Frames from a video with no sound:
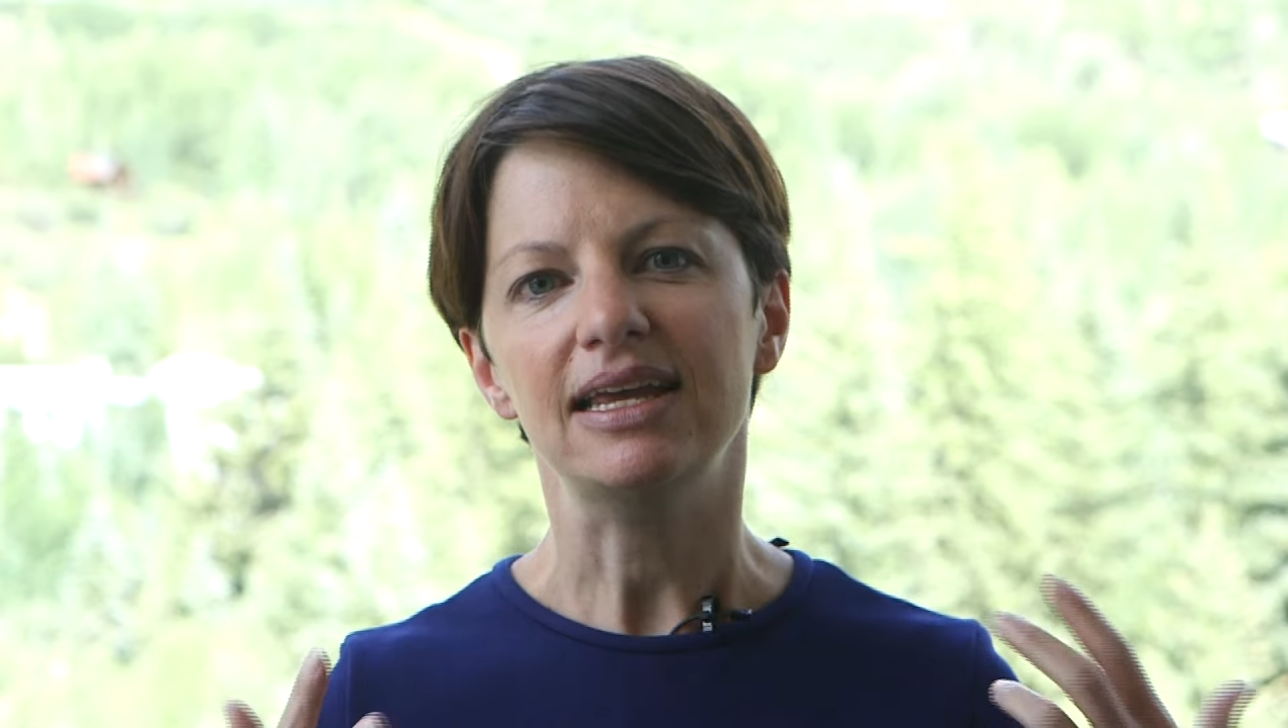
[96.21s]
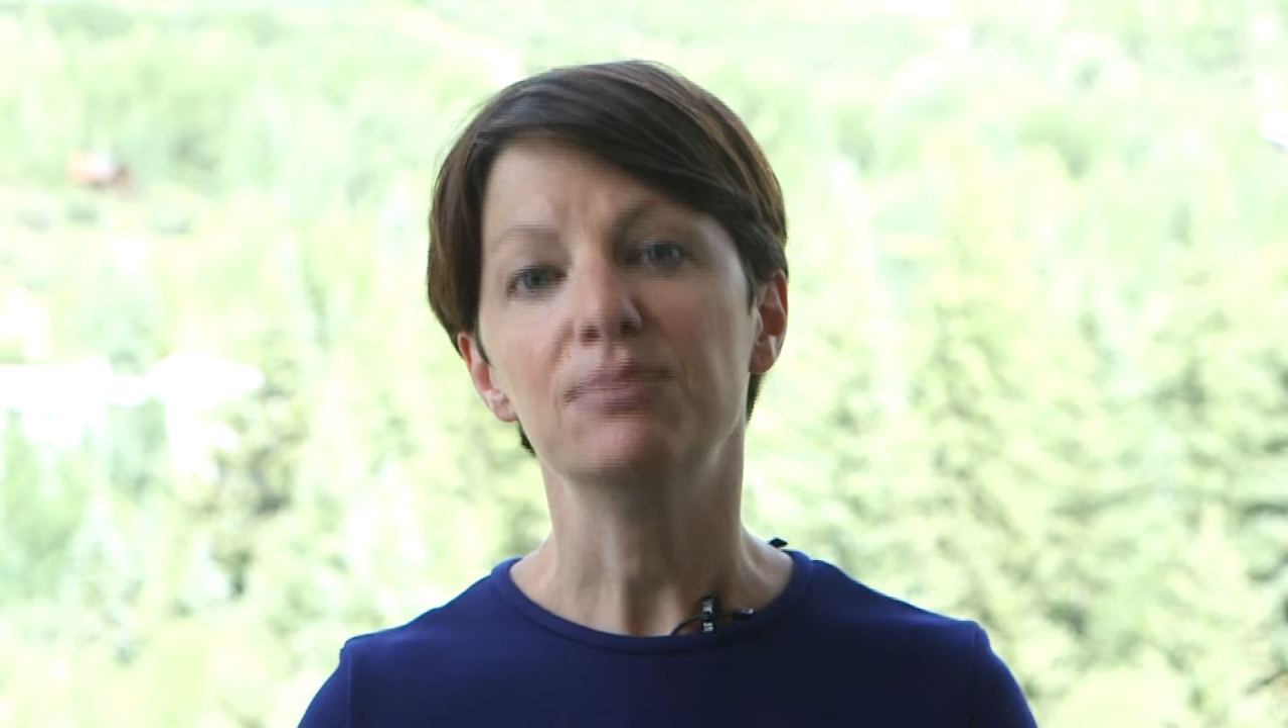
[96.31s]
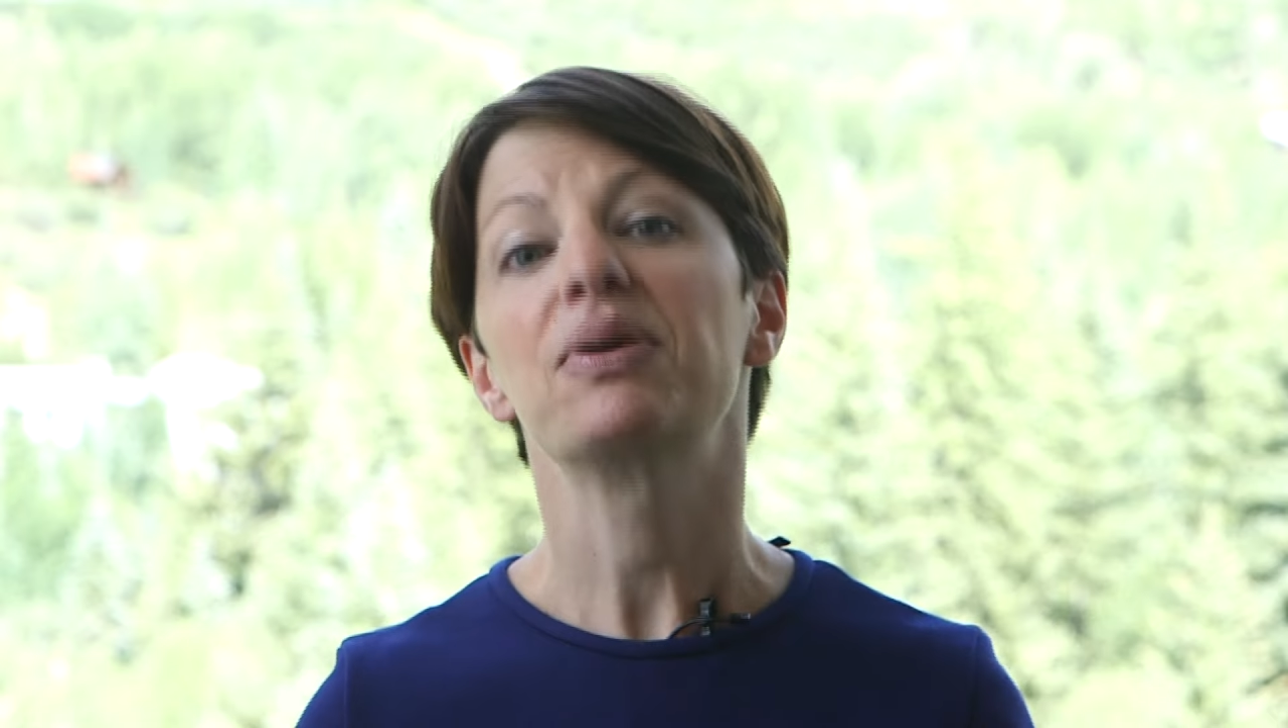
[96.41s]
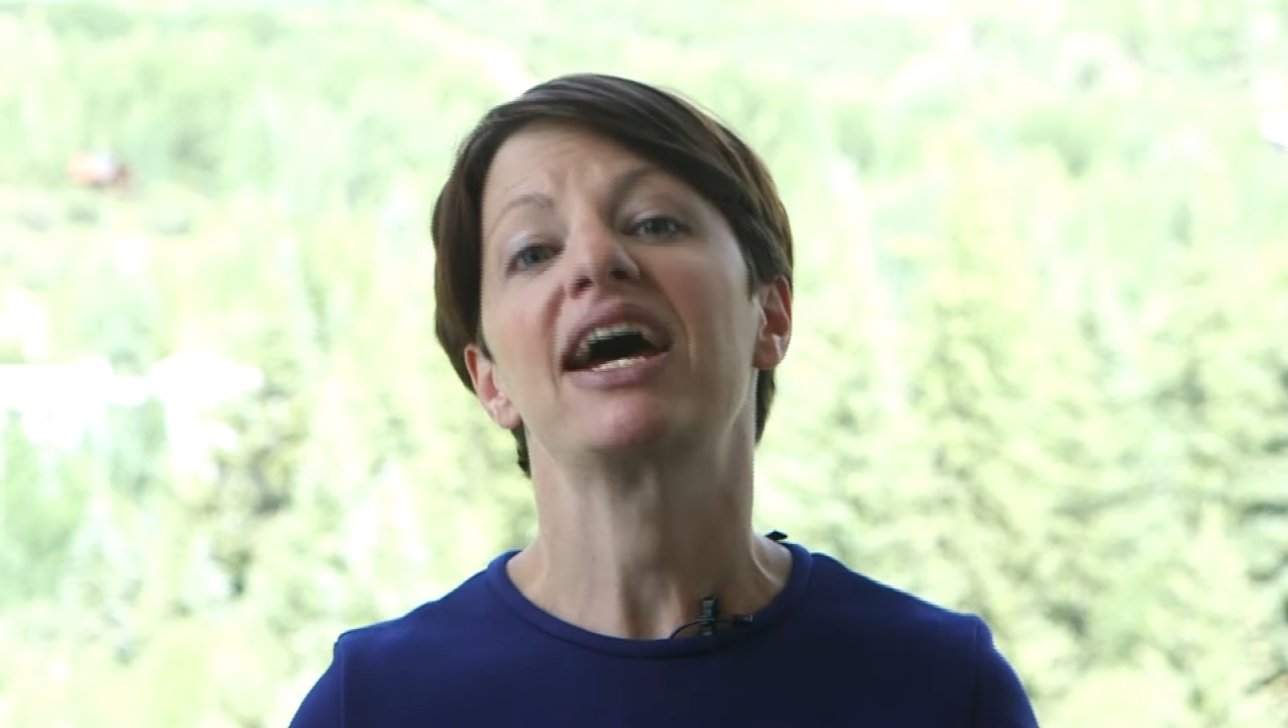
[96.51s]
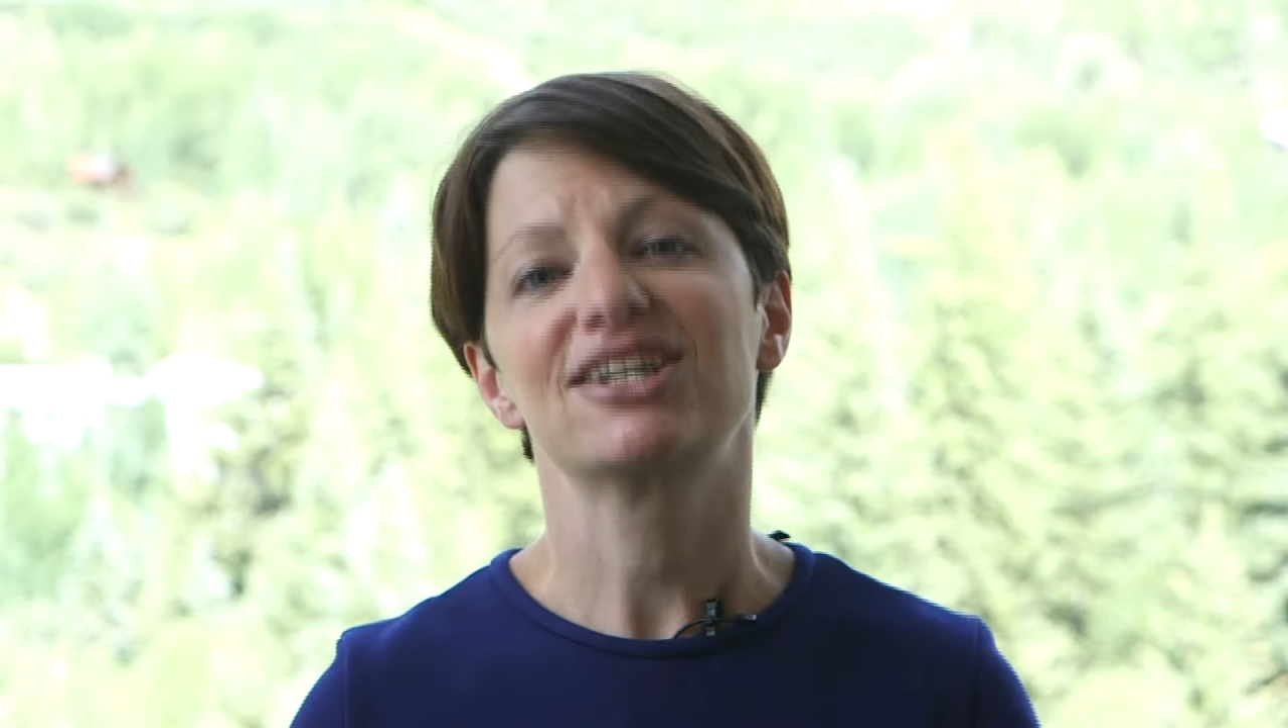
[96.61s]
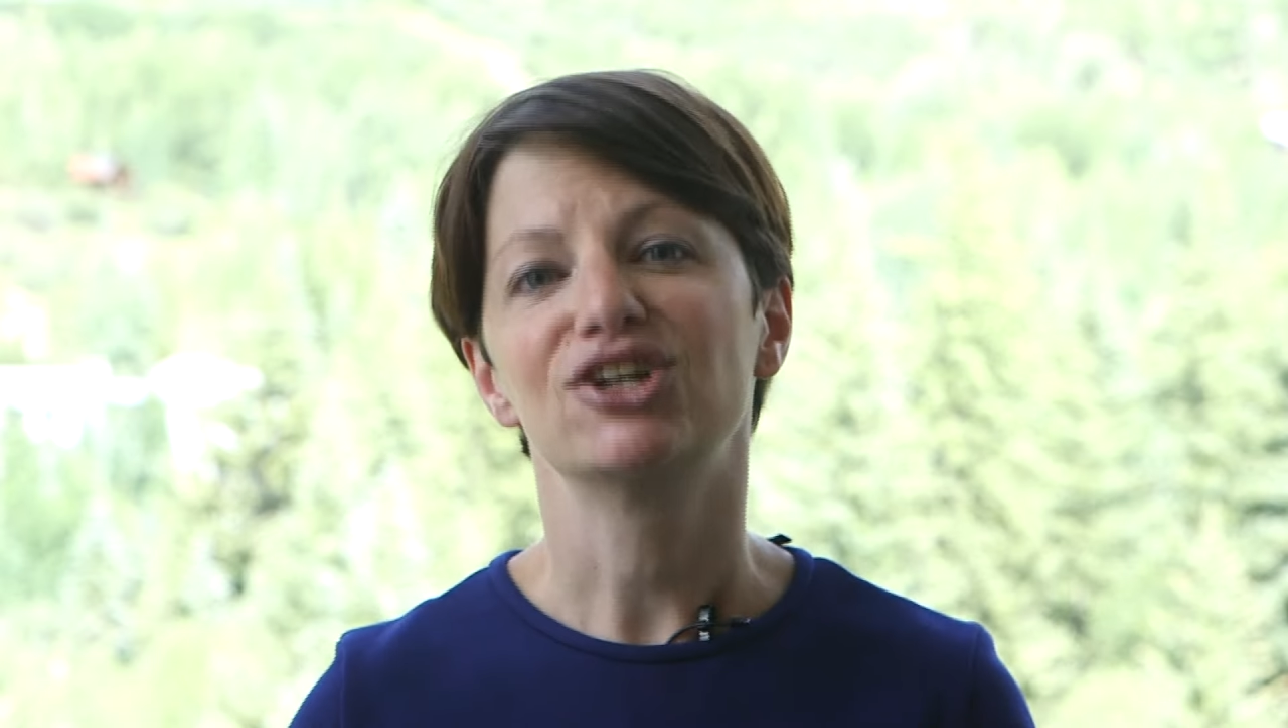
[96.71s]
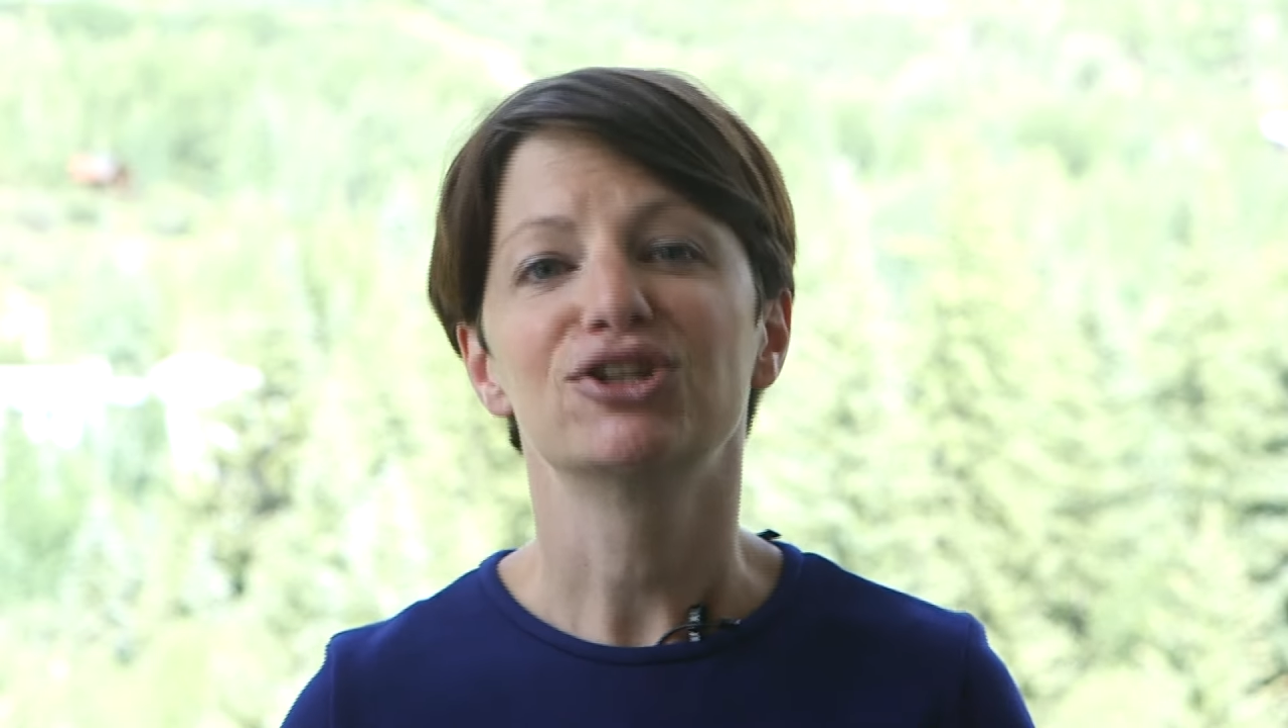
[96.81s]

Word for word: impact